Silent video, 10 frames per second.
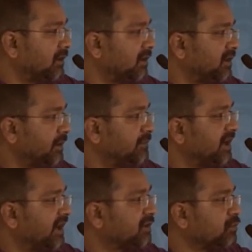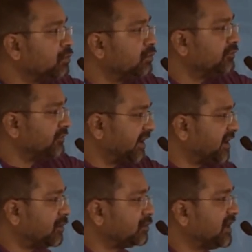they began to find
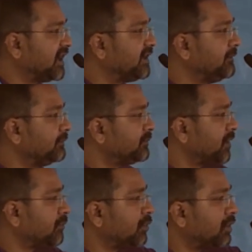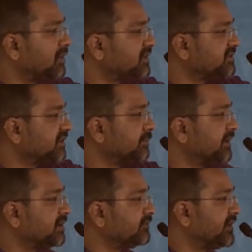out that bloggers did
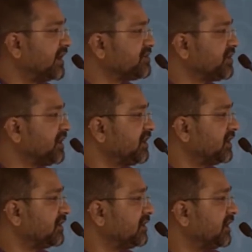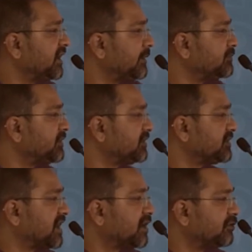better fact checking, they kept
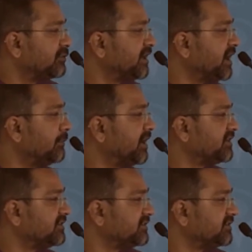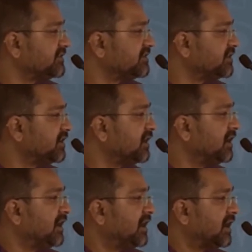track of media biases, etc.
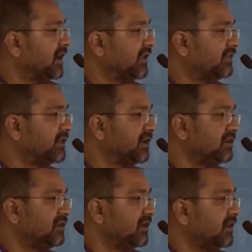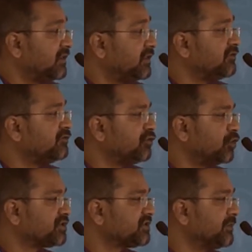And then they
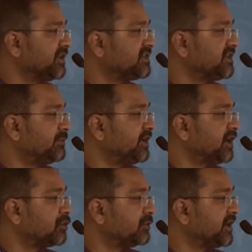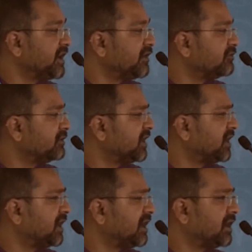forced the mainstream media to be careful.
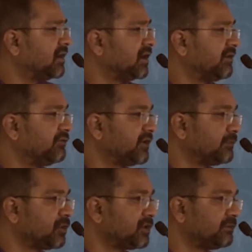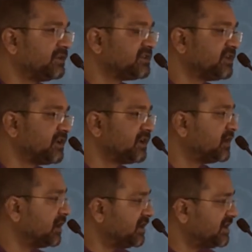And if I'm not
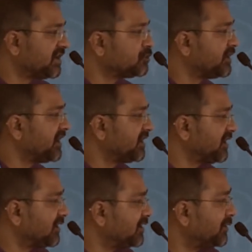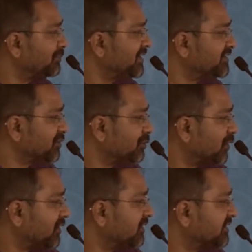mistaken, India Today had done a piece on
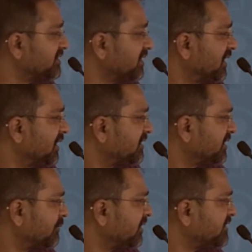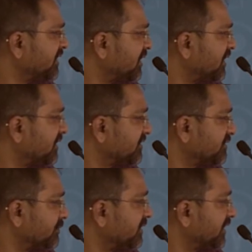bloggers, cyber Cinderellas or
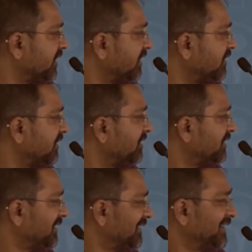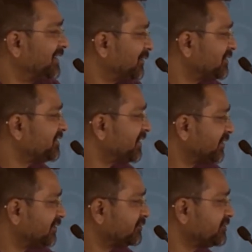something, right? Or
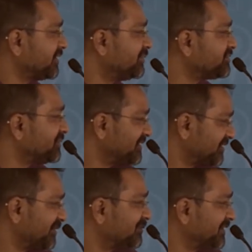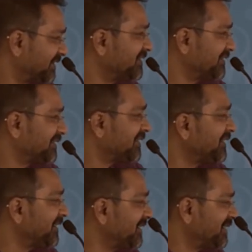Cinderellas of cyberspace or something. Is that
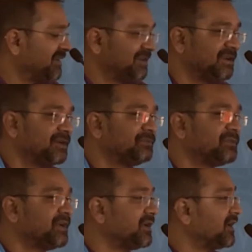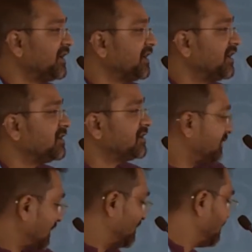right? Yeah.
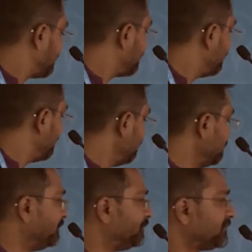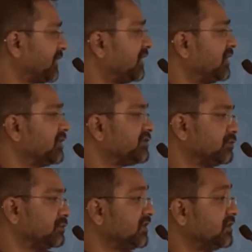And so
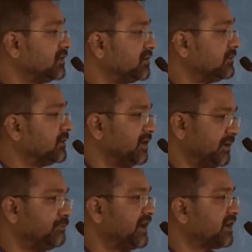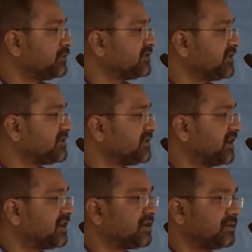the impact was such that